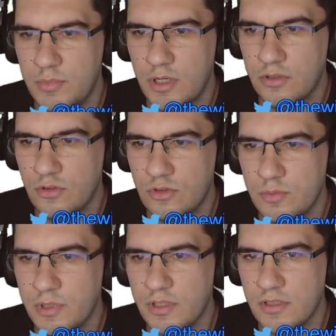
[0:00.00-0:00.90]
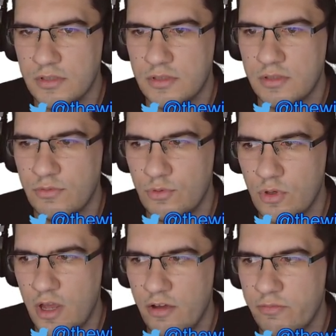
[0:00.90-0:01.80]
debug nodes because if
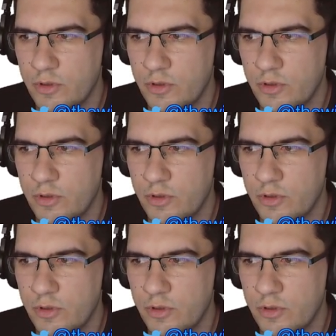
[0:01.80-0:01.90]
you have